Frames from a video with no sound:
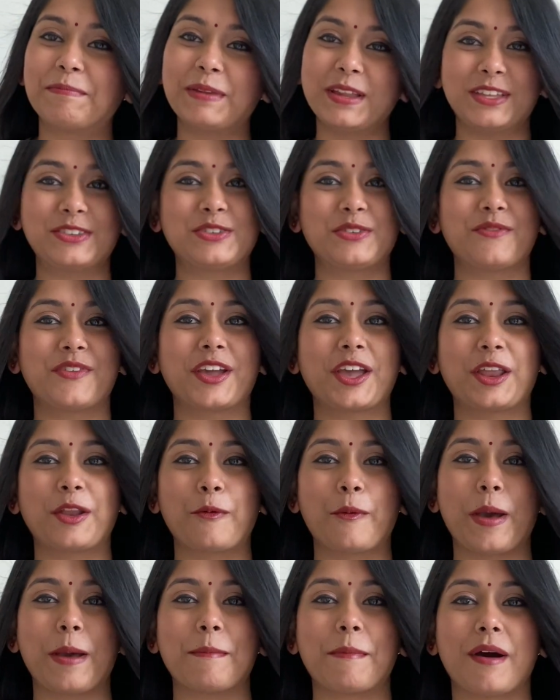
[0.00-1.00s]
Please don't forget to
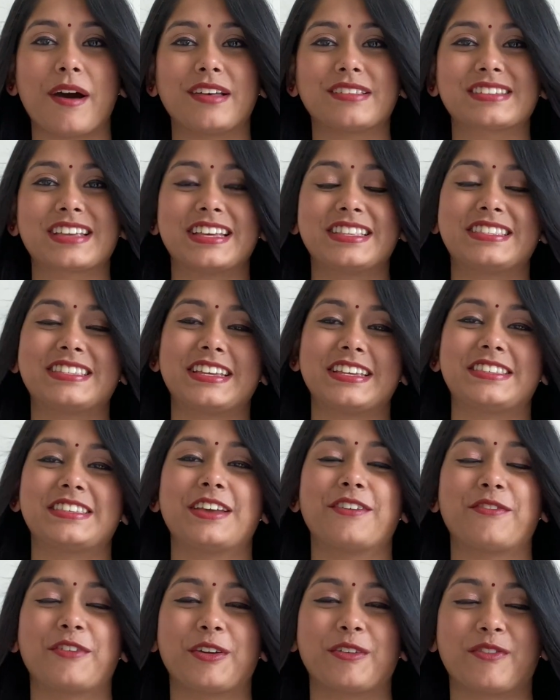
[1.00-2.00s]
wear a mask and stay
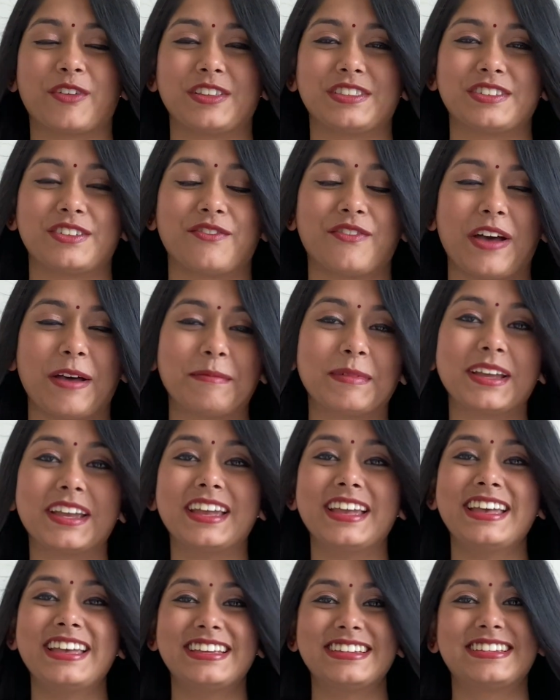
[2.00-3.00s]
safe for your friends and family.
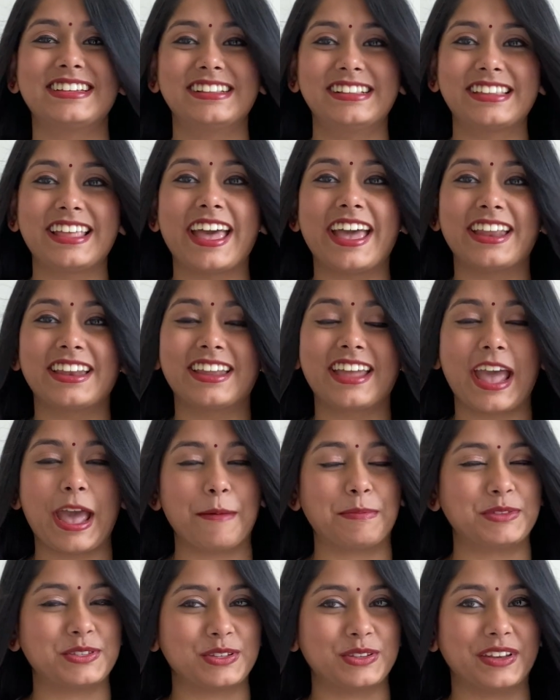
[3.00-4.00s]
Till then,
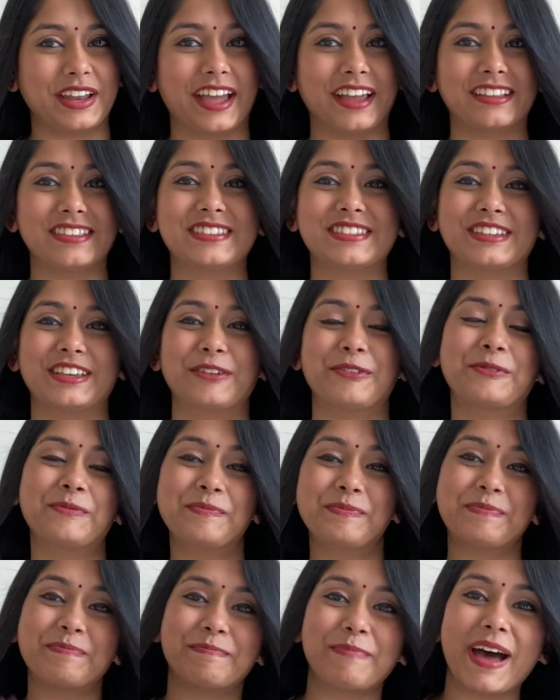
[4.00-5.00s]
episode 9. See you.
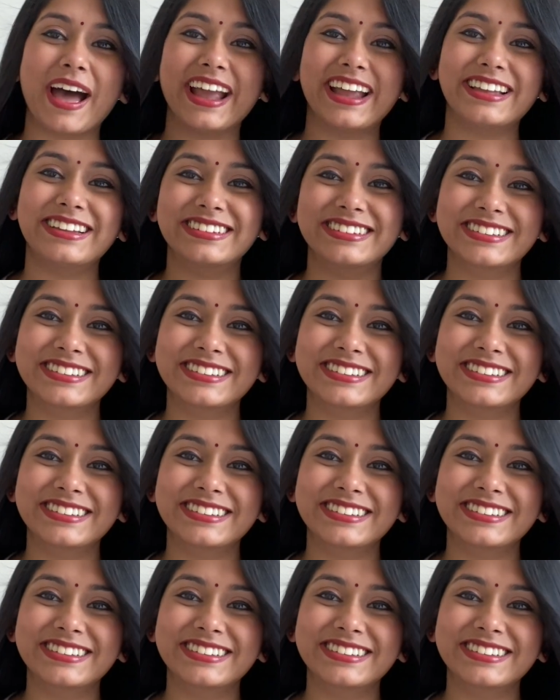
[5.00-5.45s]
Bye.